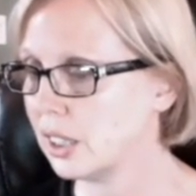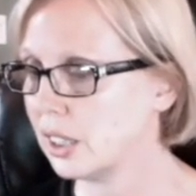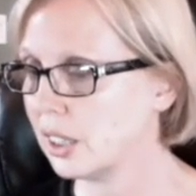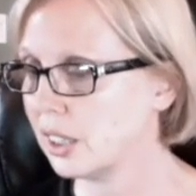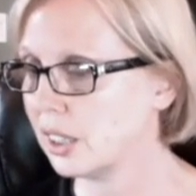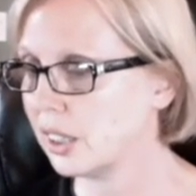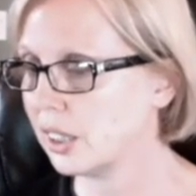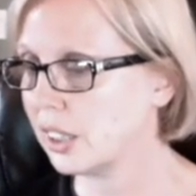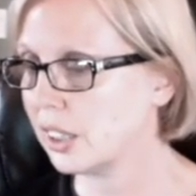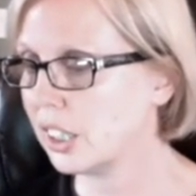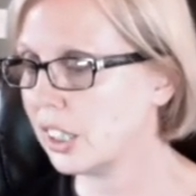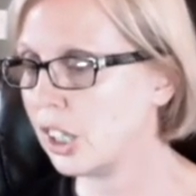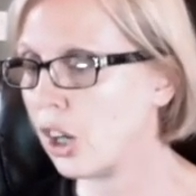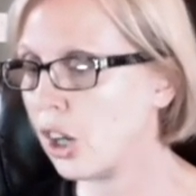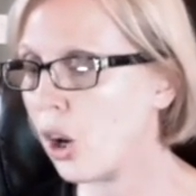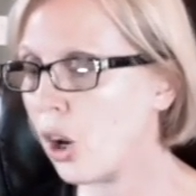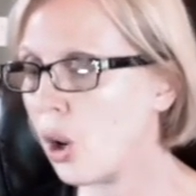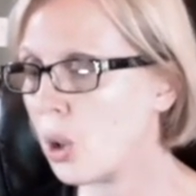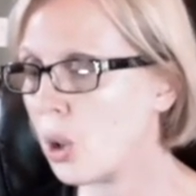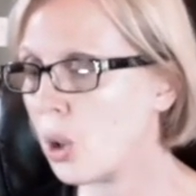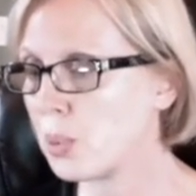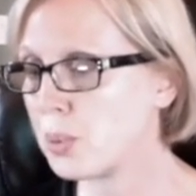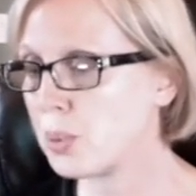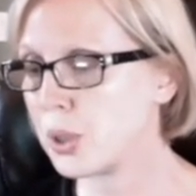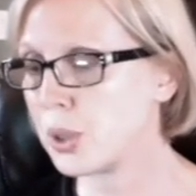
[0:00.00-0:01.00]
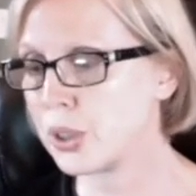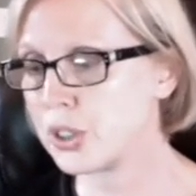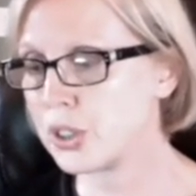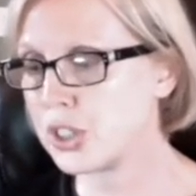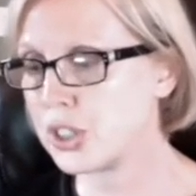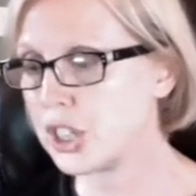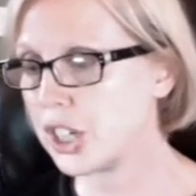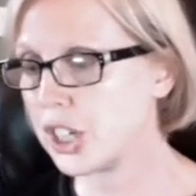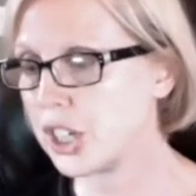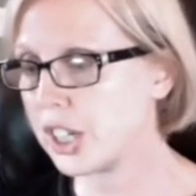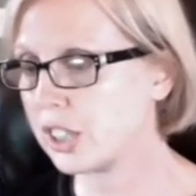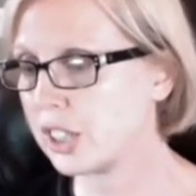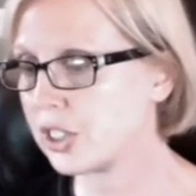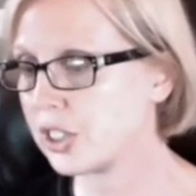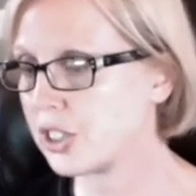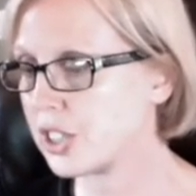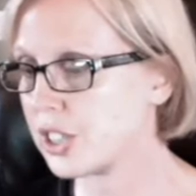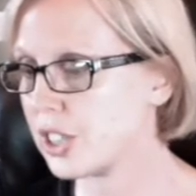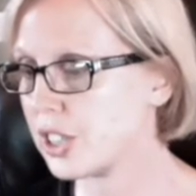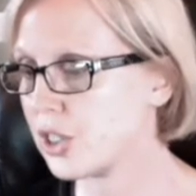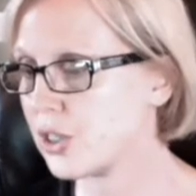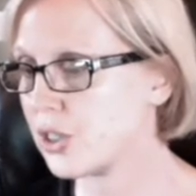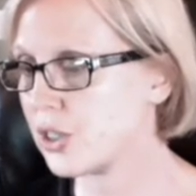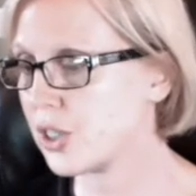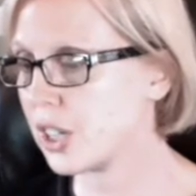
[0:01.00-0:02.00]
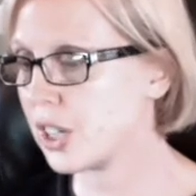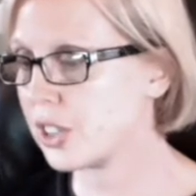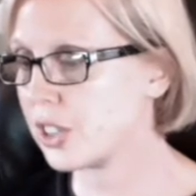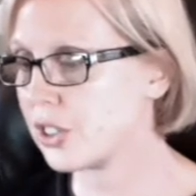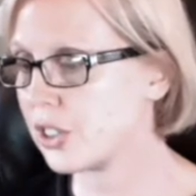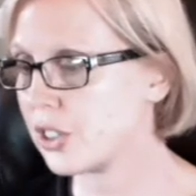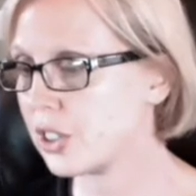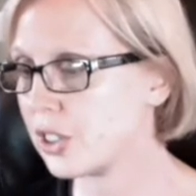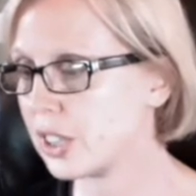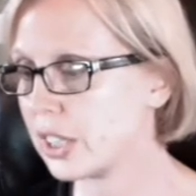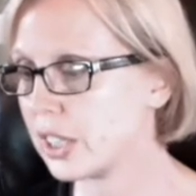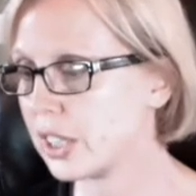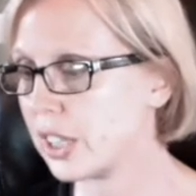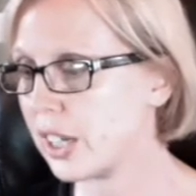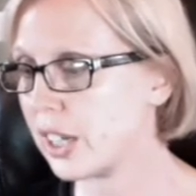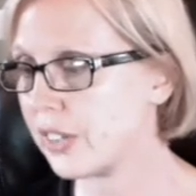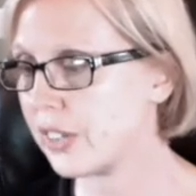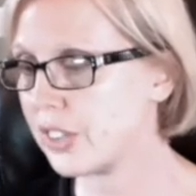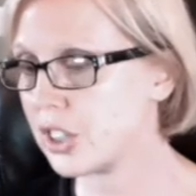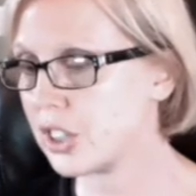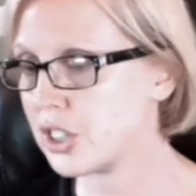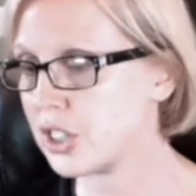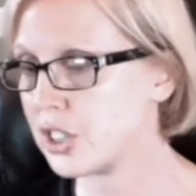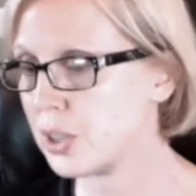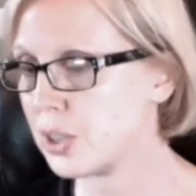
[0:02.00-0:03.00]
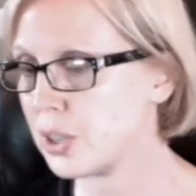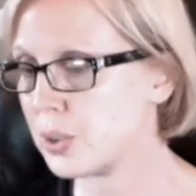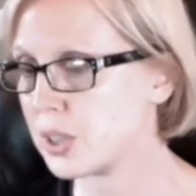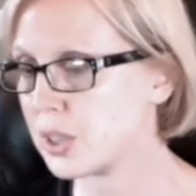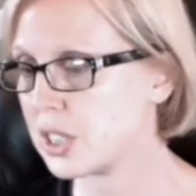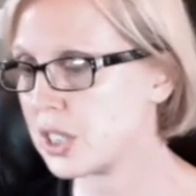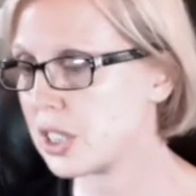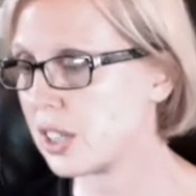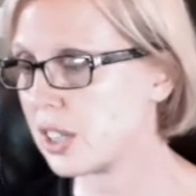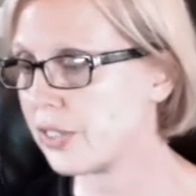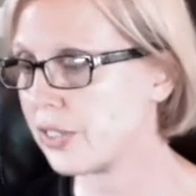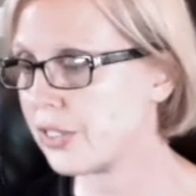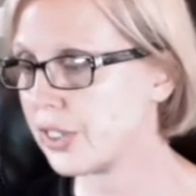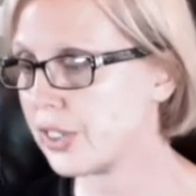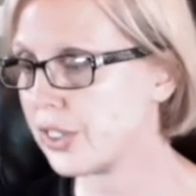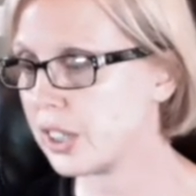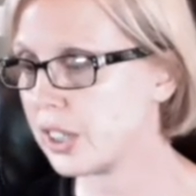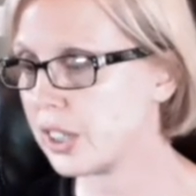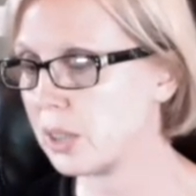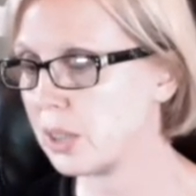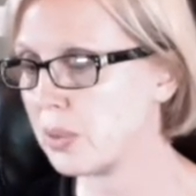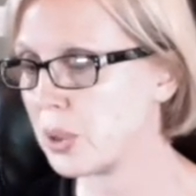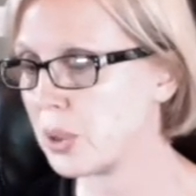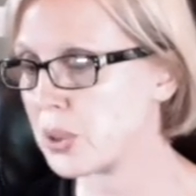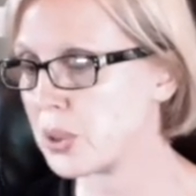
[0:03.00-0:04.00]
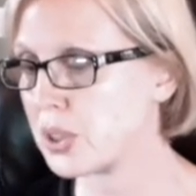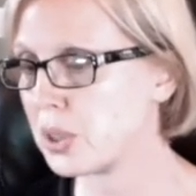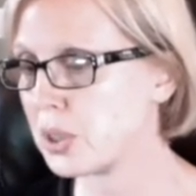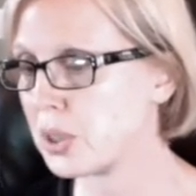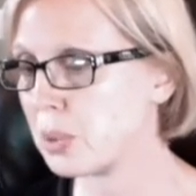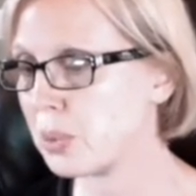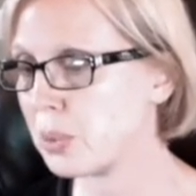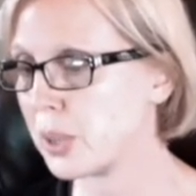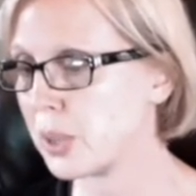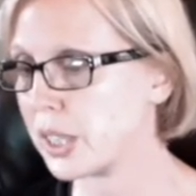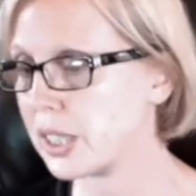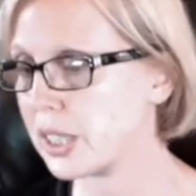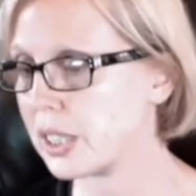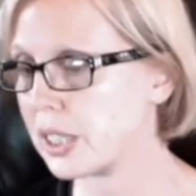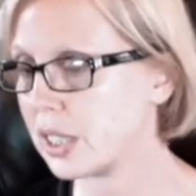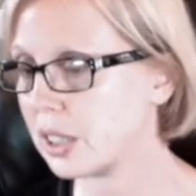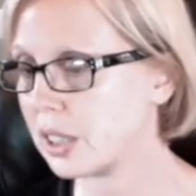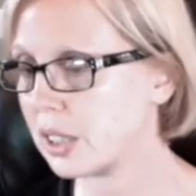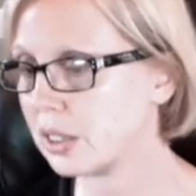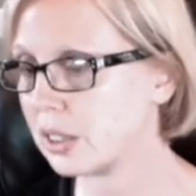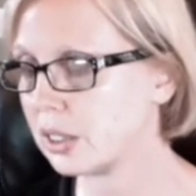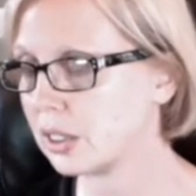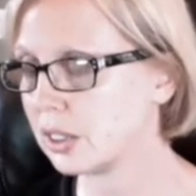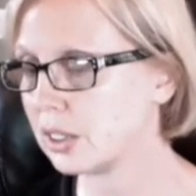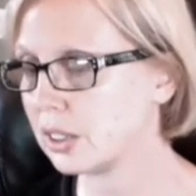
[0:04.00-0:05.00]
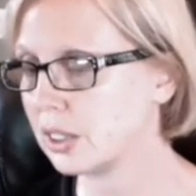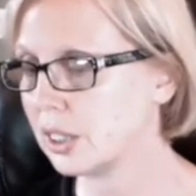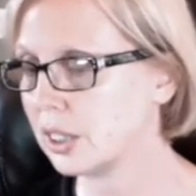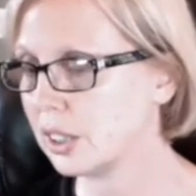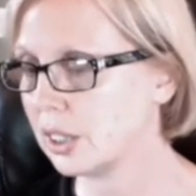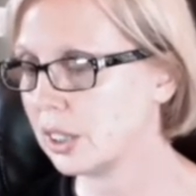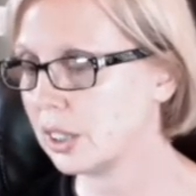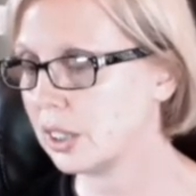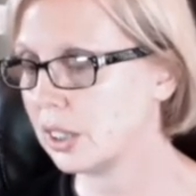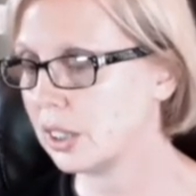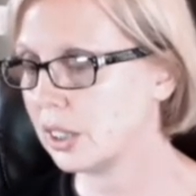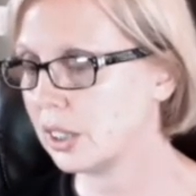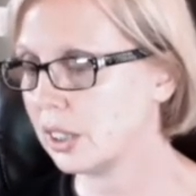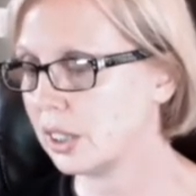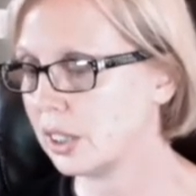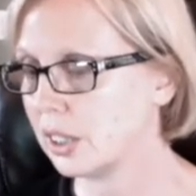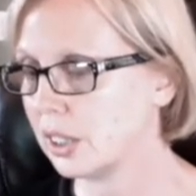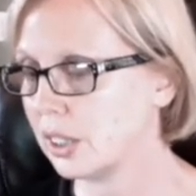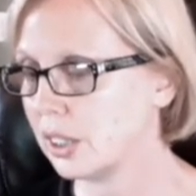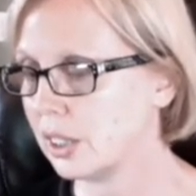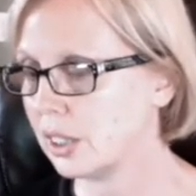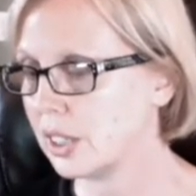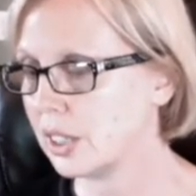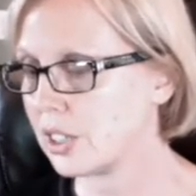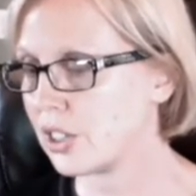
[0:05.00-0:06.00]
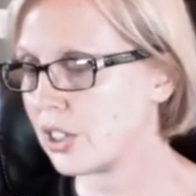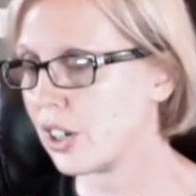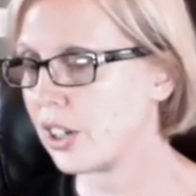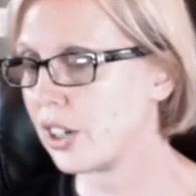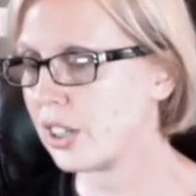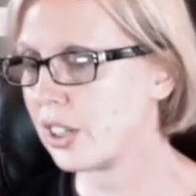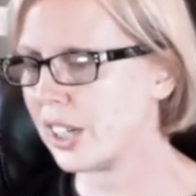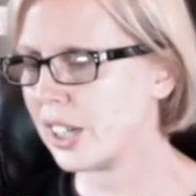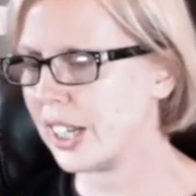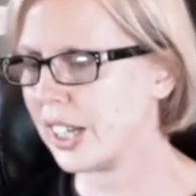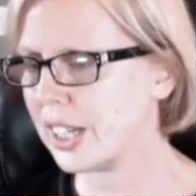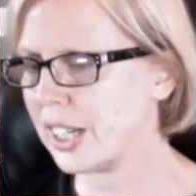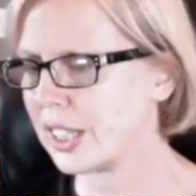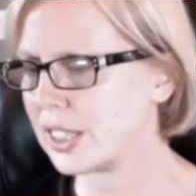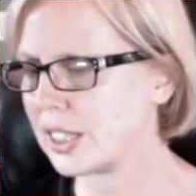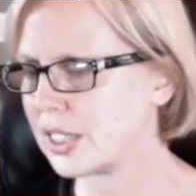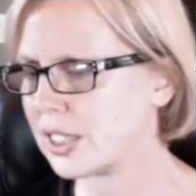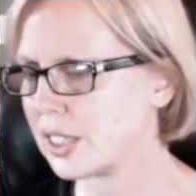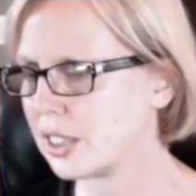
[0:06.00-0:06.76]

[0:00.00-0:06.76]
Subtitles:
He hoped her jailers had drugged her and not that she was suffering an emotional breakdown. His heart ached.